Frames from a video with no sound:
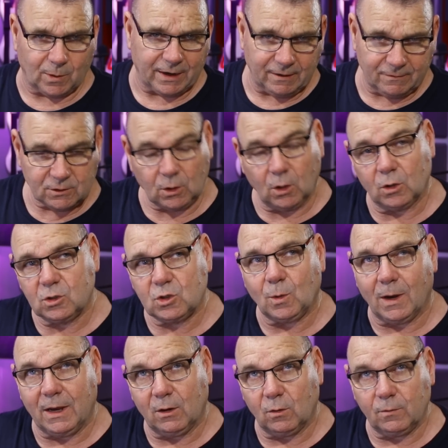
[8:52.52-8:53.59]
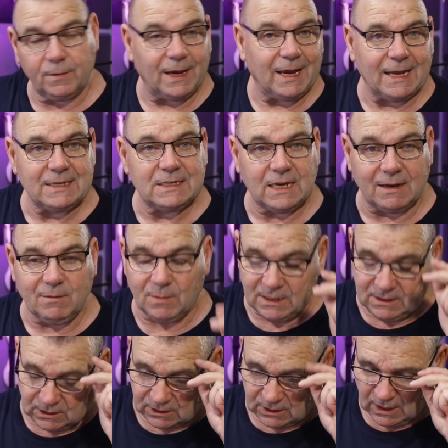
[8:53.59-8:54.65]
waves on 12 and 10
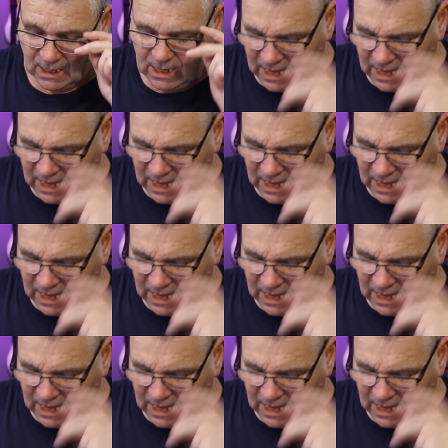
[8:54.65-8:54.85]
meters.